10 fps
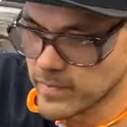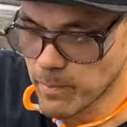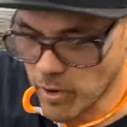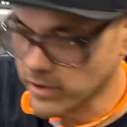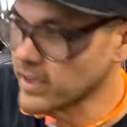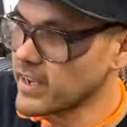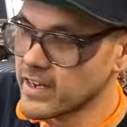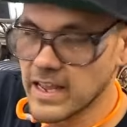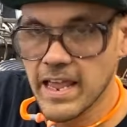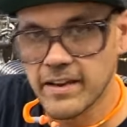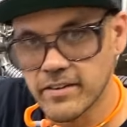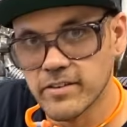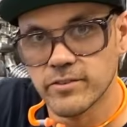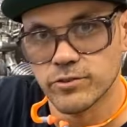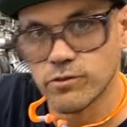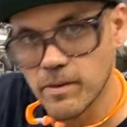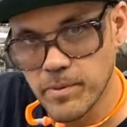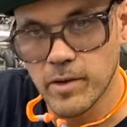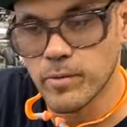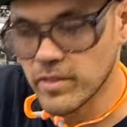marking it and
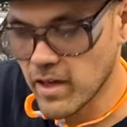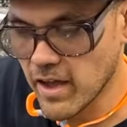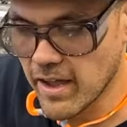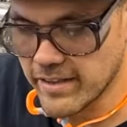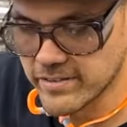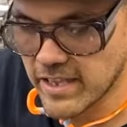scraping it with the highs,